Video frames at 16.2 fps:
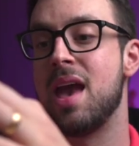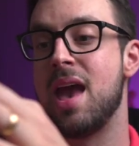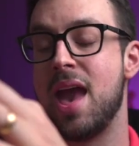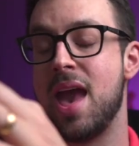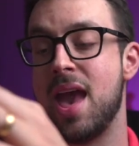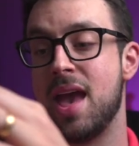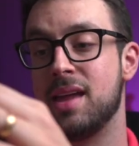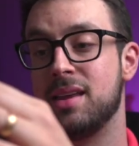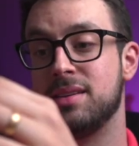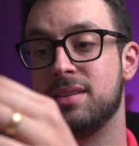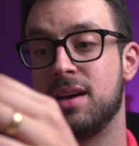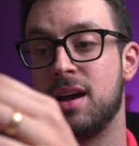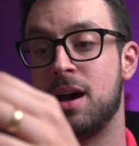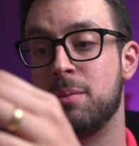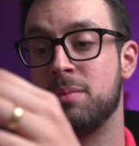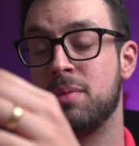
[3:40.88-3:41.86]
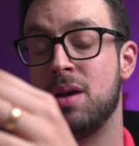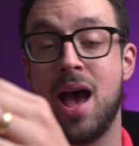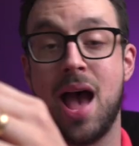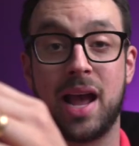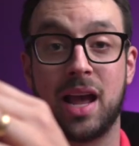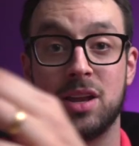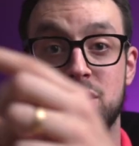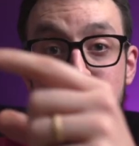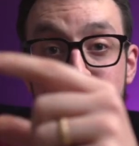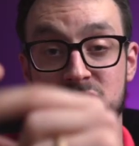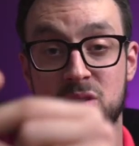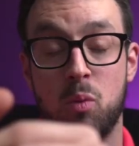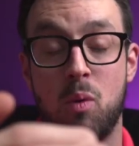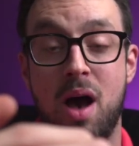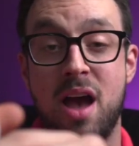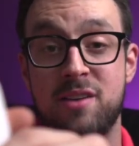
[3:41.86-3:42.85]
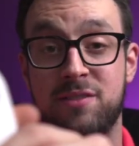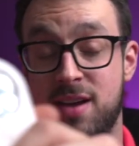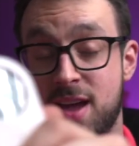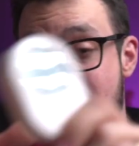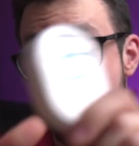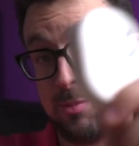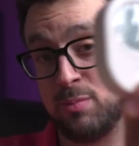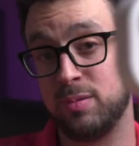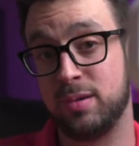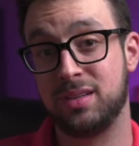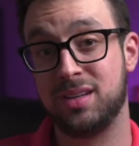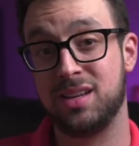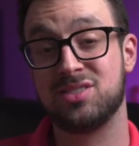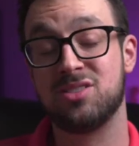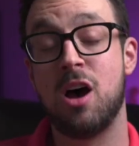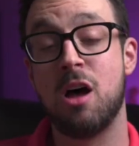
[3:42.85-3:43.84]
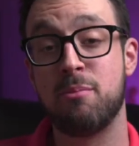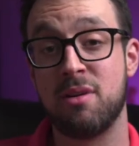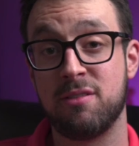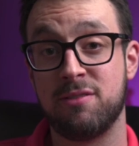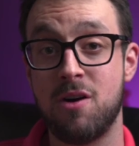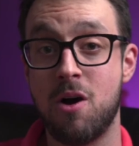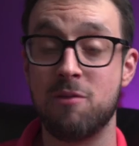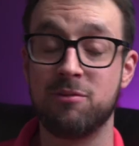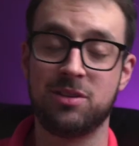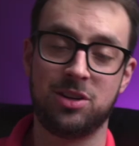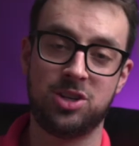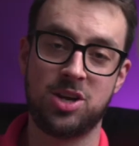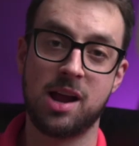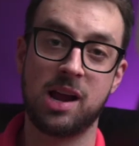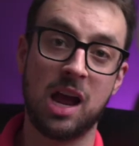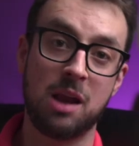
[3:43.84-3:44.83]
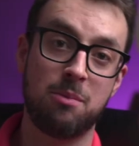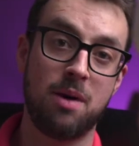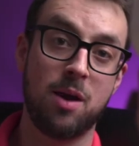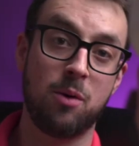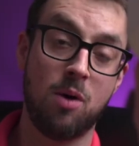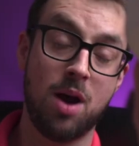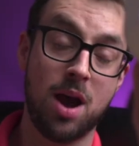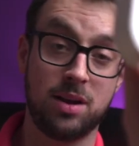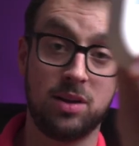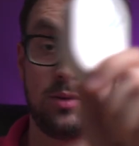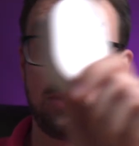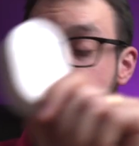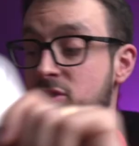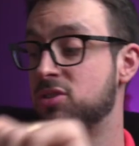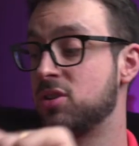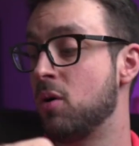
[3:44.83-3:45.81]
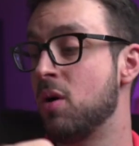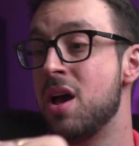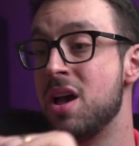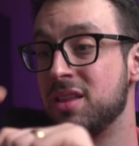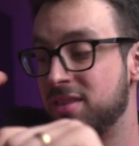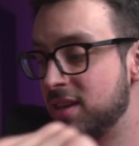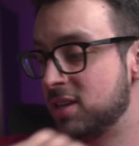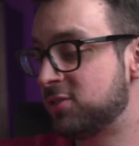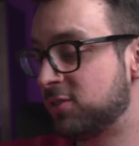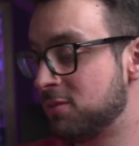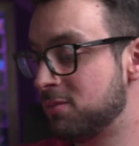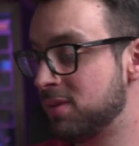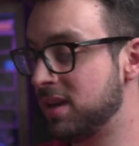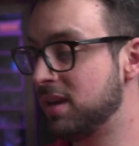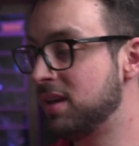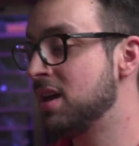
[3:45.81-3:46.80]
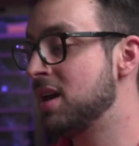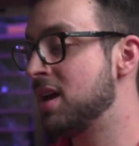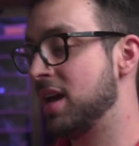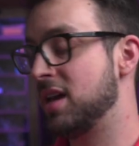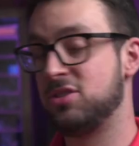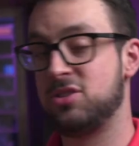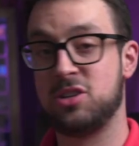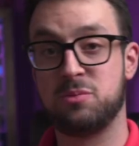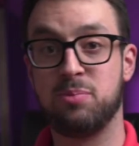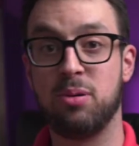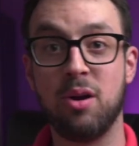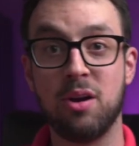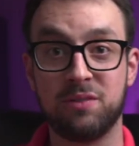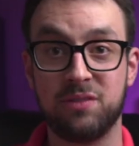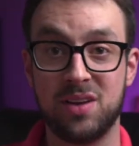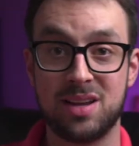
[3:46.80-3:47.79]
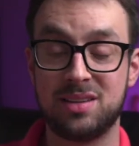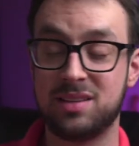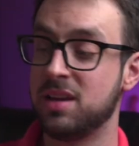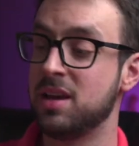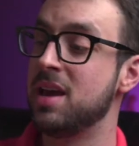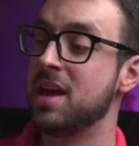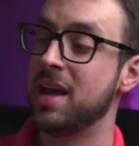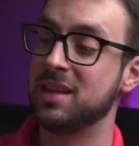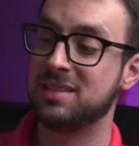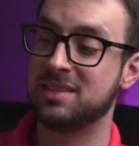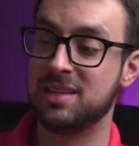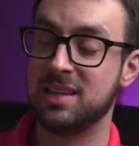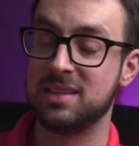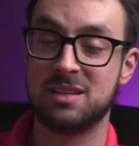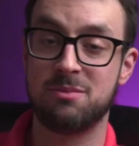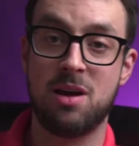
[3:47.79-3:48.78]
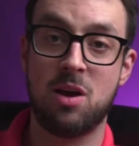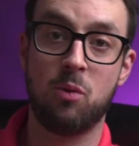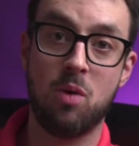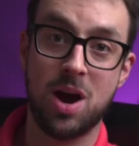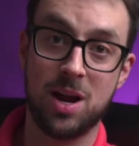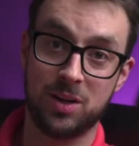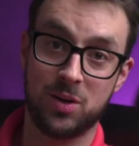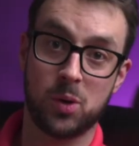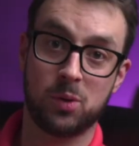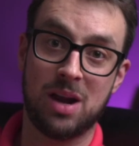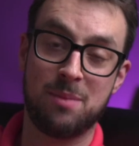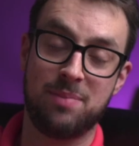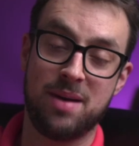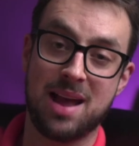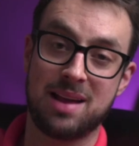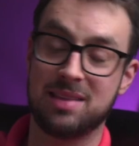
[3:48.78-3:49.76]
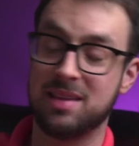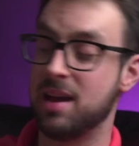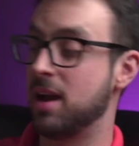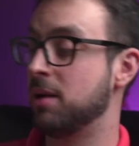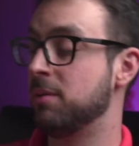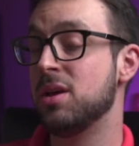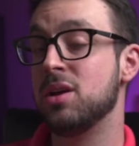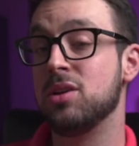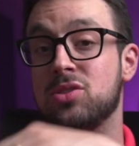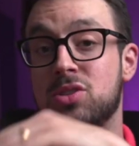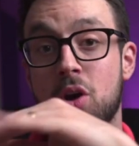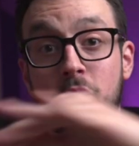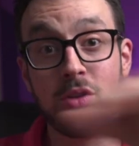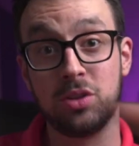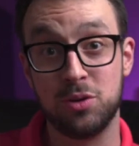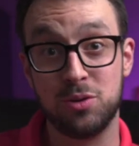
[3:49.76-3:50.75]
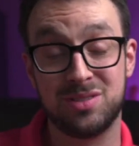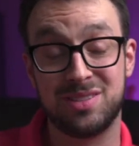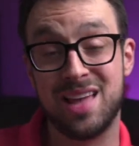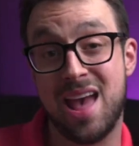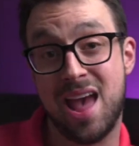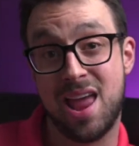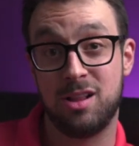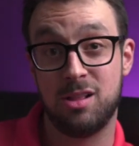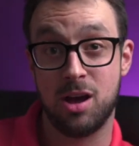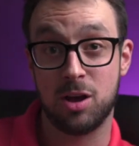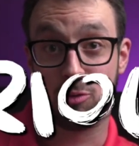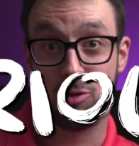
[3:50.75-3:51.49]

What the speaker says: And I can use the Wi-Fi capabilities on my phone to check on my winador. So this for me is just perfect. It sits in my winador right back there. Don't use the analog